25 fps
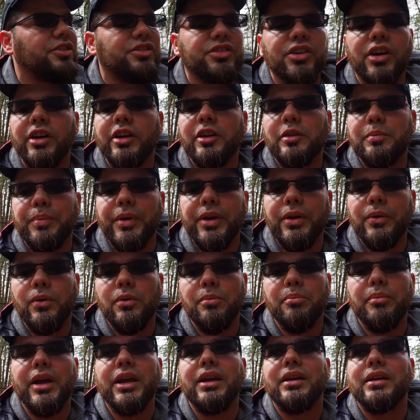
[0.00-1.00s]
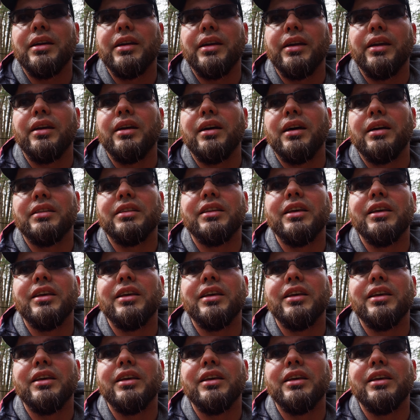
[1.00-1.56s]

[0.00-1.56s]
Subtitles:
shutter speed will make it a